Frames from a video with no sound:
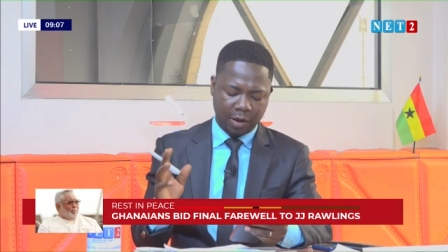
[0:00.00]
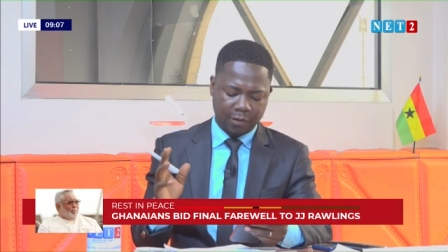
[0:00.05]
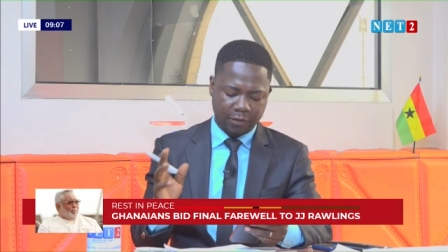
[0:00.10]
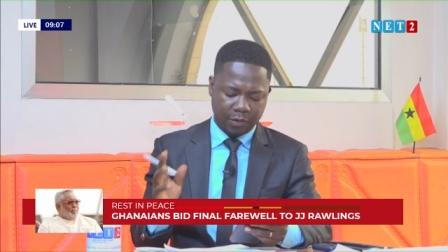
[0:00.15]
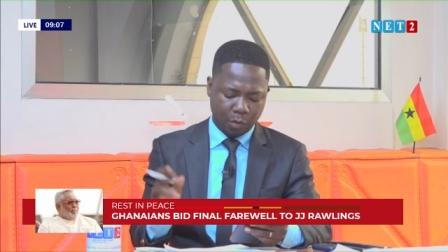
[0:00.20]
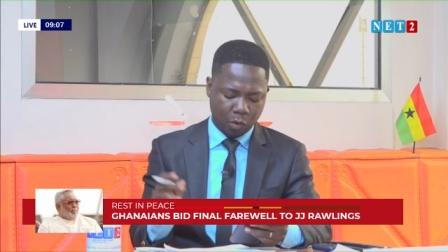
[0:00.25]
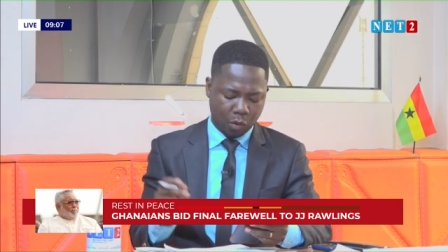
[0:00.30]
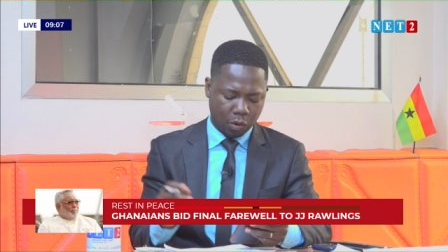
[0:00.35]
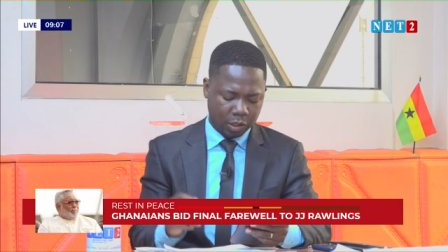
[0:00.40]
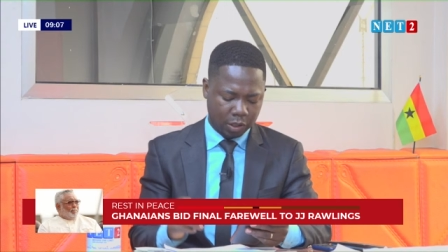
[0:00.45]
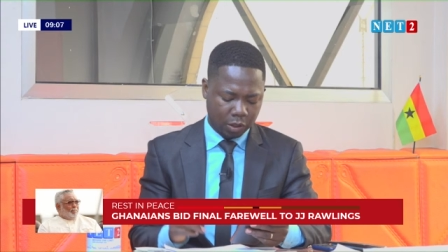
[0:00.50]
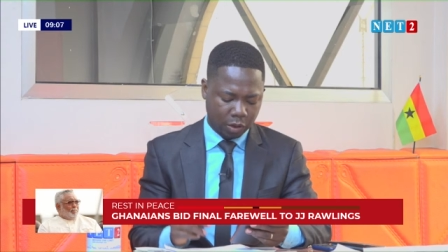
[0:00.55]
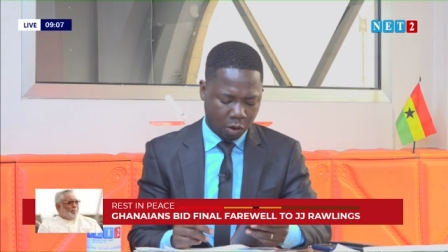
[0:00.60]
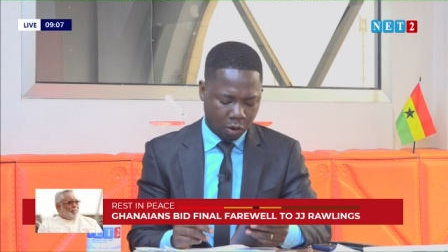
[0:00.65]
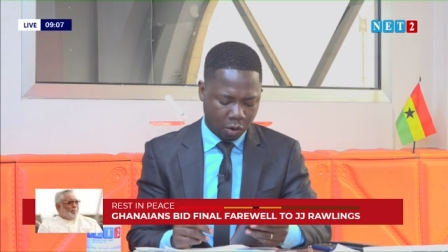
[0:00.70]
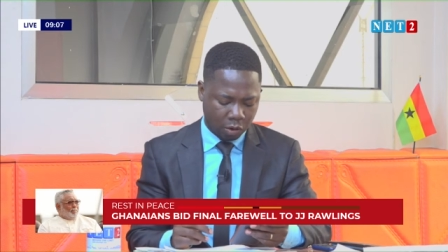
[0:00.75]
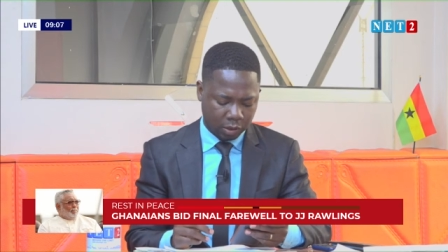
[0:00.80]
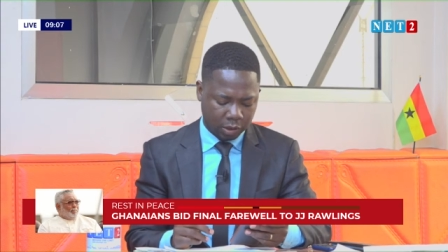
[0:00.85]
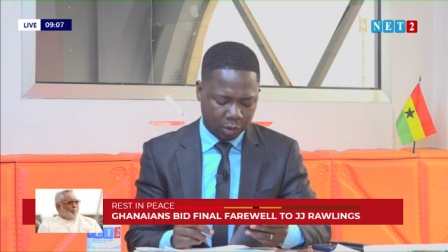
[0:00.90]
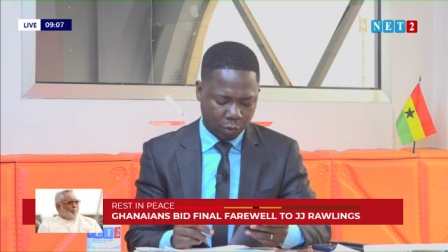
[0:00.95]
every morning
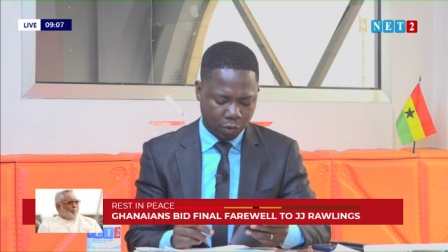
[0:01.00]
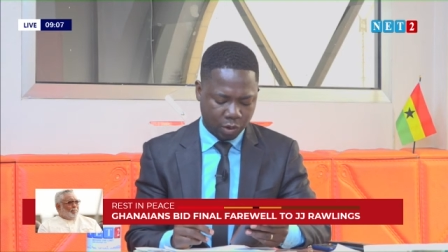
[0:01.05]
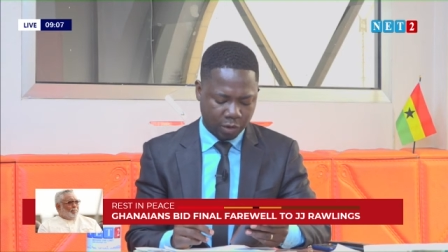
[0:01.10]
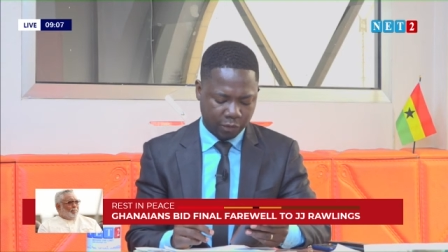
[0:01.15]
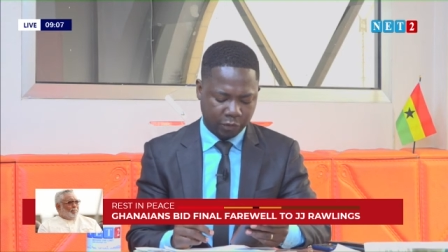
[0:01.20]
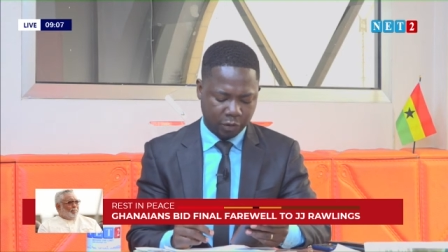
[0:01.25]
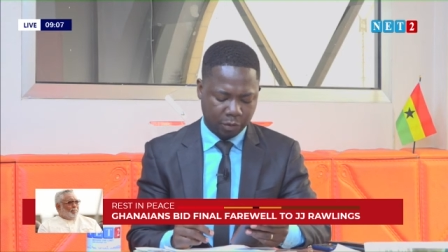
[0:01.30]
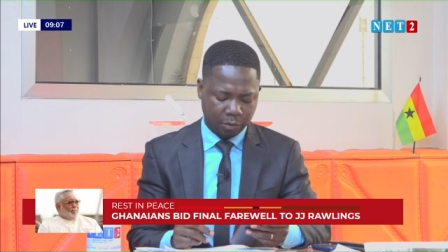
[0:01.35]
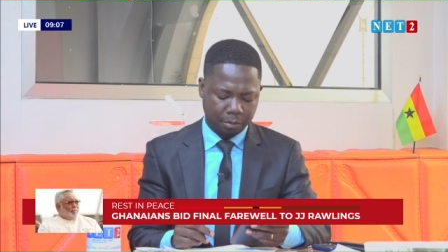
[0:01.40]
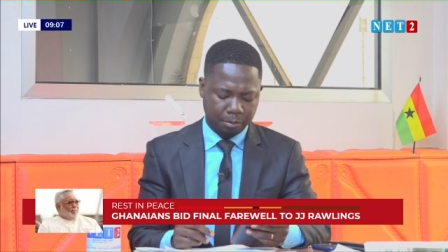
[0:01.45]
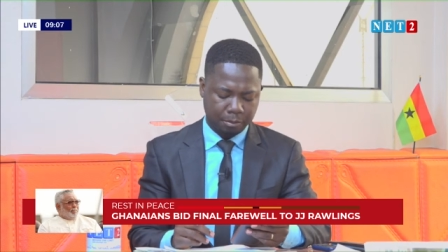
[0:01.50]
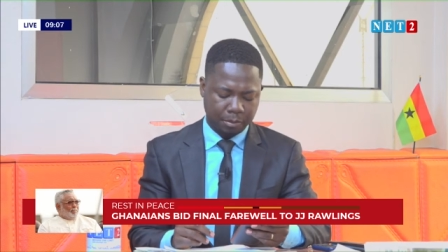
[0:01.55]
all the way from